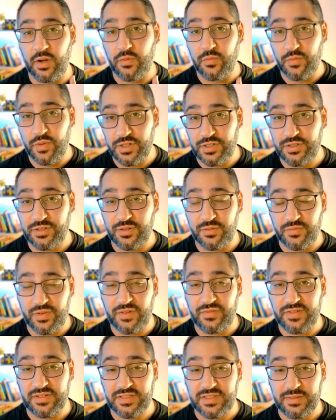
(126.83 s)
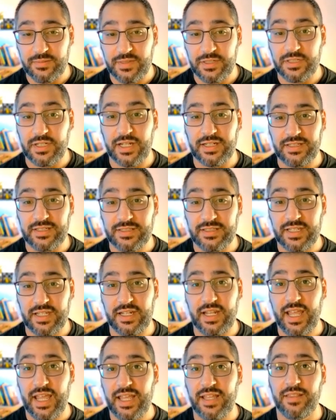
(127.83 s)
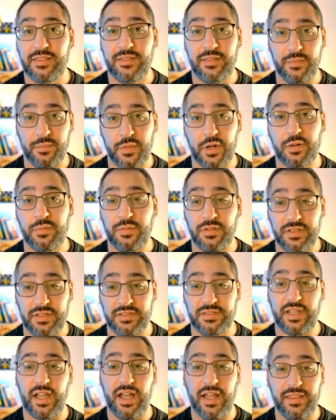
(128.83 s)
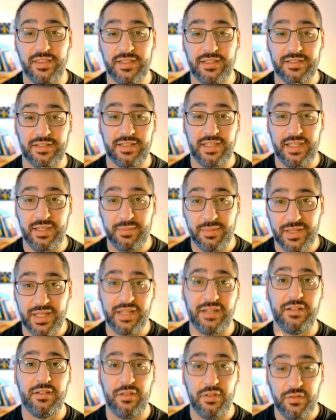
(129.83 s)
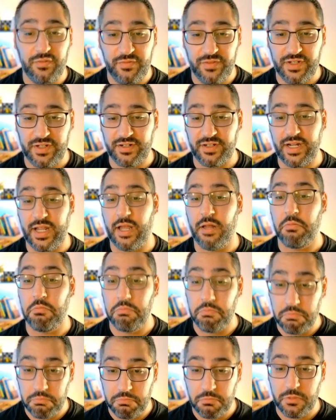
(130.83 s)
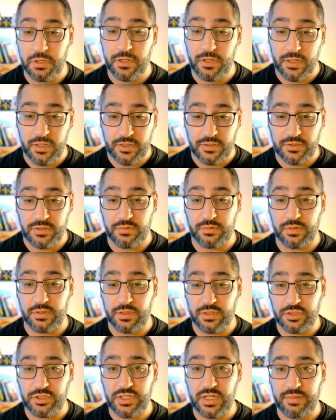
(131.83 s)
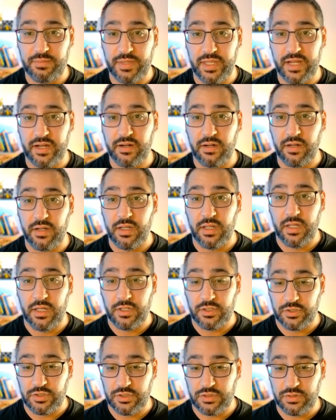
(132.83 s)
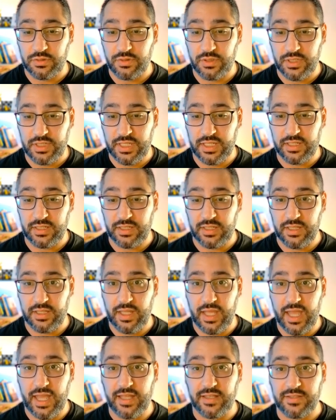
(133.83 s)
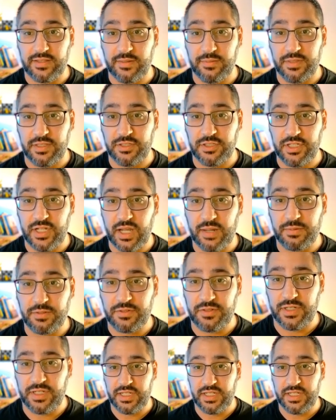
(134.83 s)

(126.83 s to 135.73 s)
original reference image. I just said, hey, the marble is on this key plan. You figure it out. So good job there just looking at some of the geometry